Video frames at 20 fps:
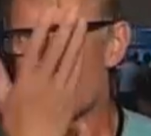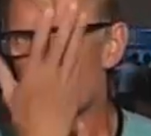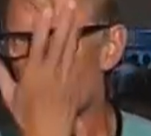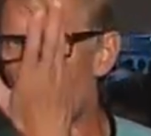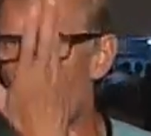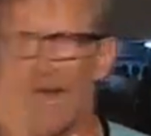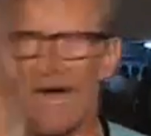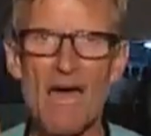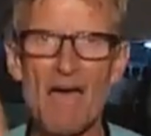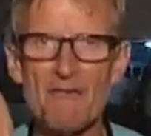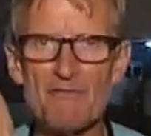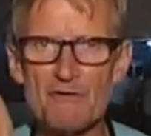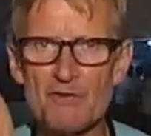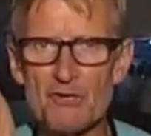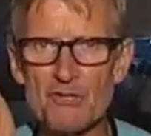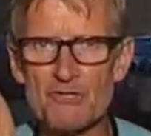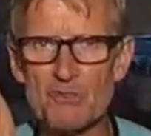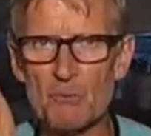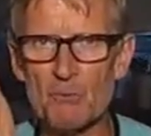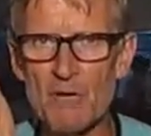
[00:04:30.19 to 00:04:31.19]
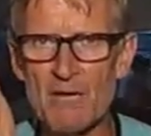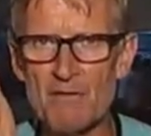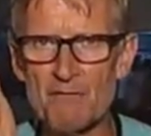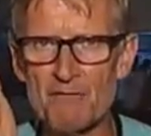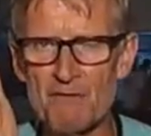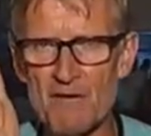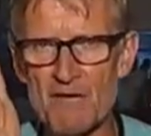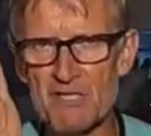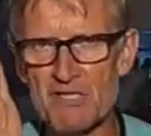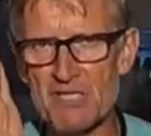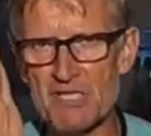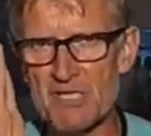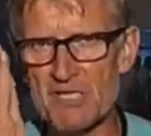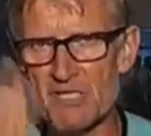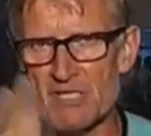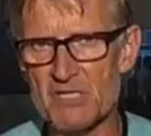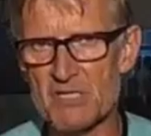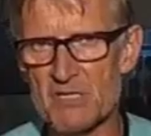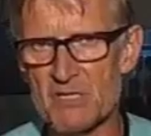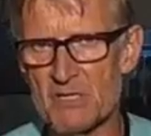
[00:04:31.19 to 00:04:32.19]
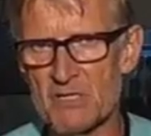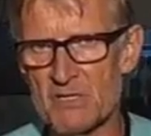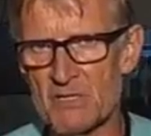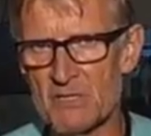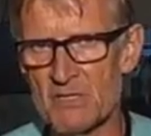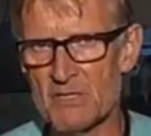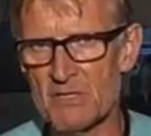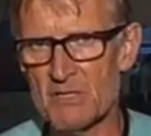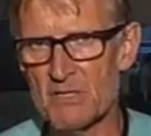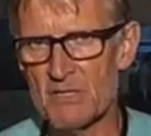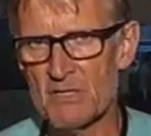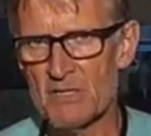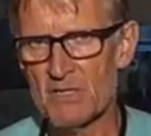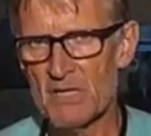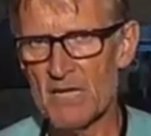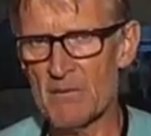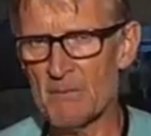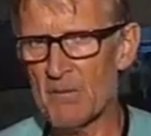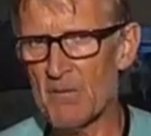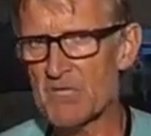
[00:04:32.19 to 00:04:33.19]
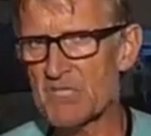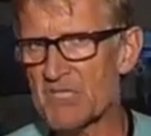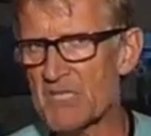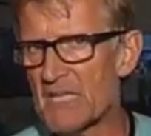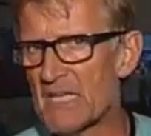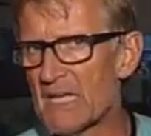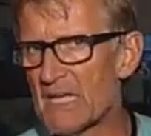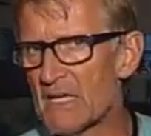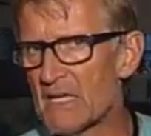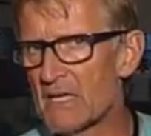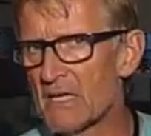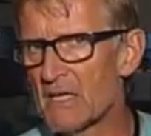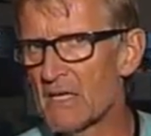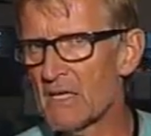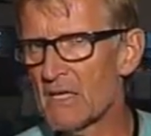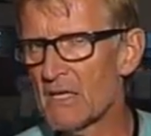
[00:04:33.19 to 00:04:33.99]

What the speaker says: the half cut away faces, and by seeing